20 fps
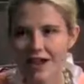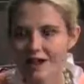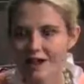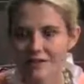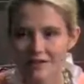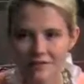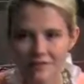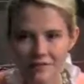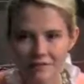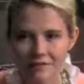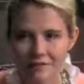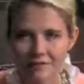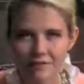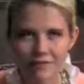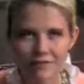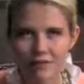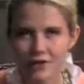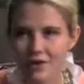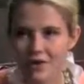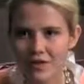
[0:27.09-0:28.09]
I don't
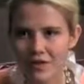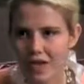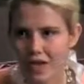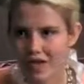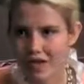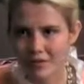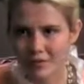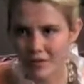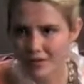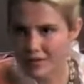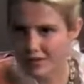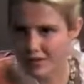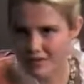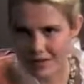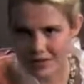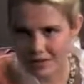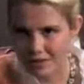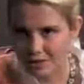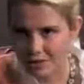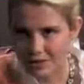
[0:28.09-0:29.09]
know that any mother's
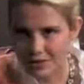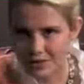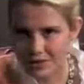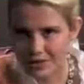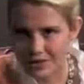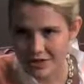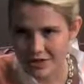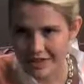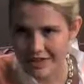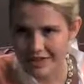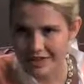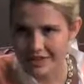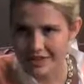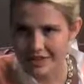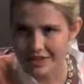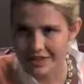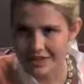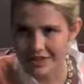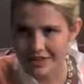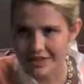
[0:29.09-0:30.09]
ever told their child
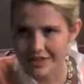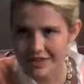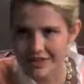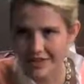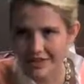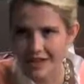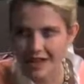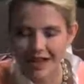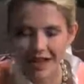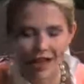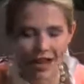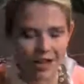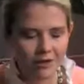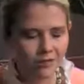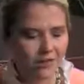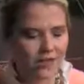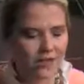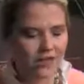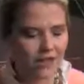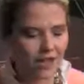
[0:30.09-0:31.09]
that. I
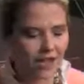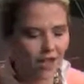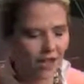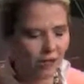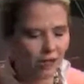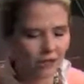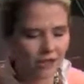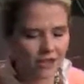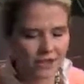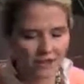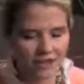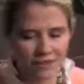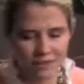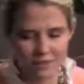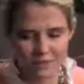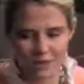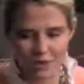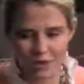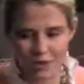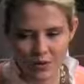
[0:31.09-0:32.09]
mean, how many
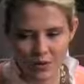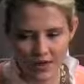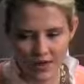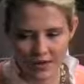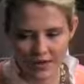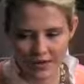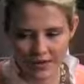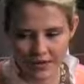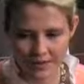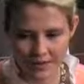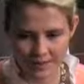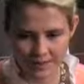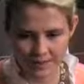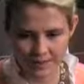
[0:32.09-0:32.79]
times do you hear,